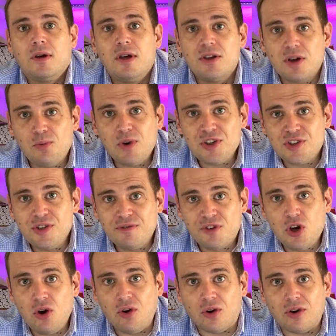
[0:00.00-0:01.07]
And once you've
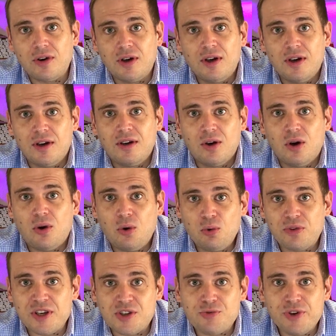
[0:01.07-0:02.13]
got all
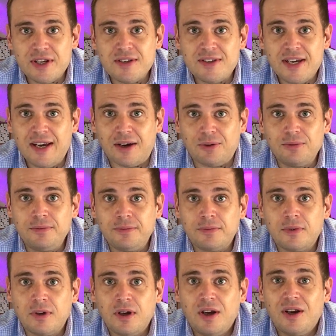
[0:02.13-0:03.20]
this written down,
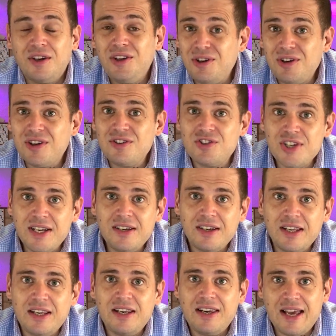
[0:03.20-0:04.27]
you can
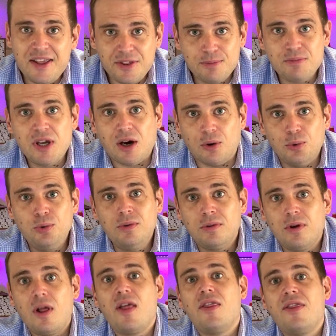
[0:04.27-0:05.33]
gently let them know
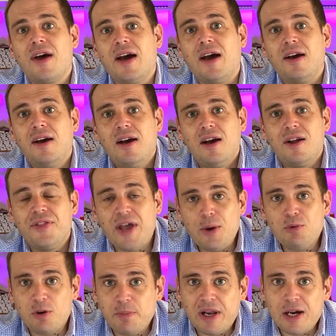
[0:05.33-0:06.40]
that they would
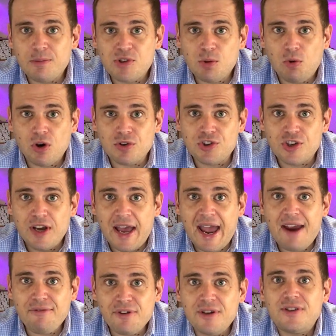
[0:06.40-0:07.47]
have been able to watch
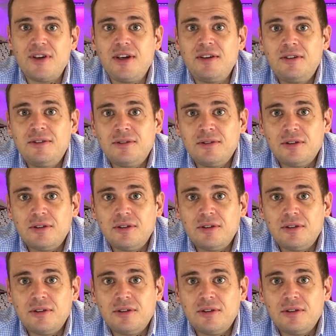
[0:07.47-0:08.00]
everything